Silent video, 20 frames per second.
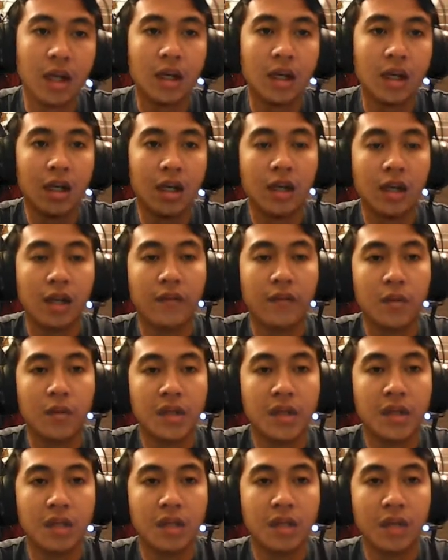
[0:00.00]
information
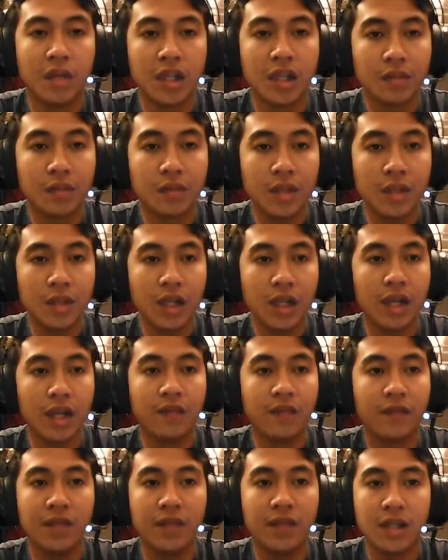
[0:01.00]
management, and physical